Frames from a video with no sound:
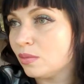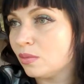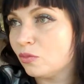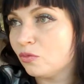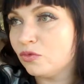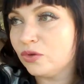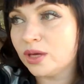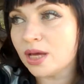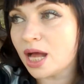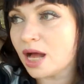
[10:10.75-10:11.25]

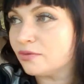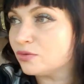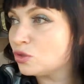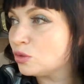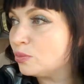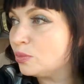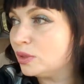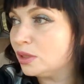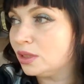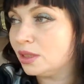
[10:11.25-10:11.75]
we have to
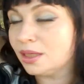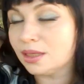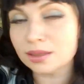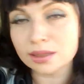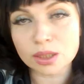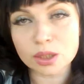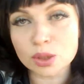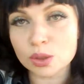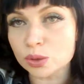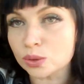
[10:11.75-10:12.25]
be
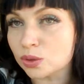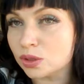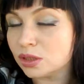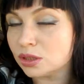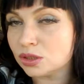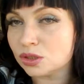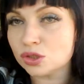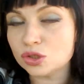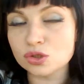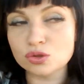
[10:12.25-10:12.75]
in a
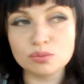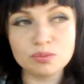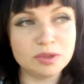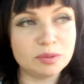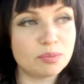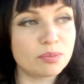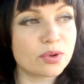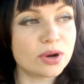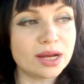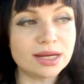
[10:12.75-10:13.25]
hurry to be
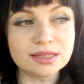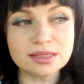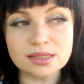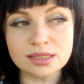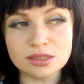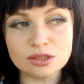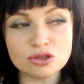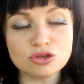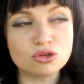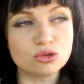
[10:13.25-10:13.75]

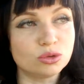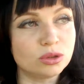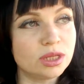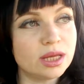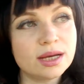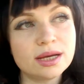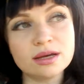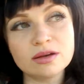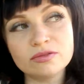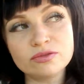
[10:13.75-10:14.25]
present, to
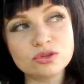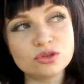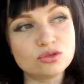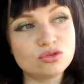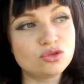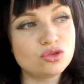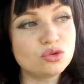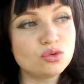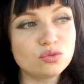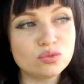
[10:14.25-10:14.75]
love, to
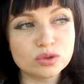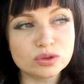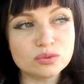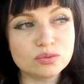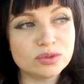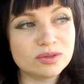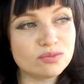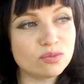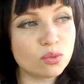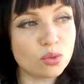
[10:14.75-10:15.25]
do what
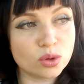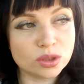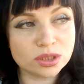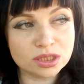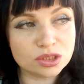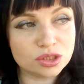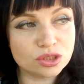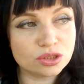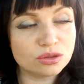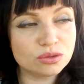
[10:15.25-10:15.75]
we want
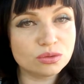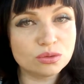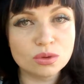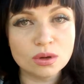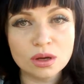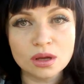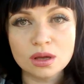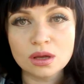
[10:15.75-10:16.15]
to do.